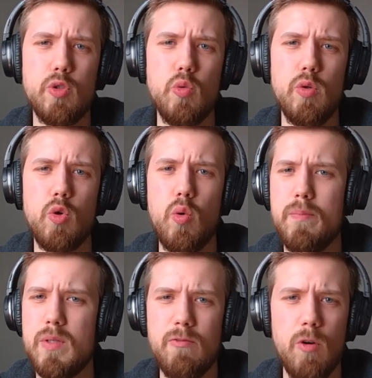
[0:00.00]
to
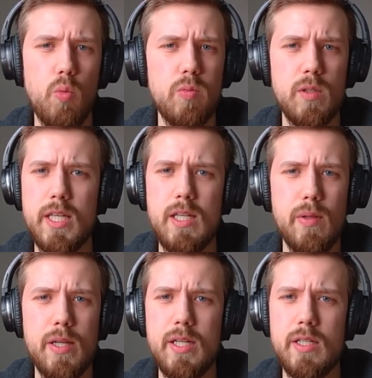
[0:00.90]
equip different
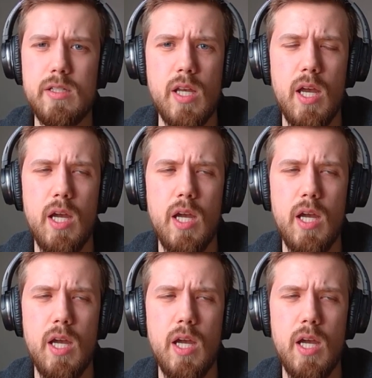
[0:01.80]
keyblades,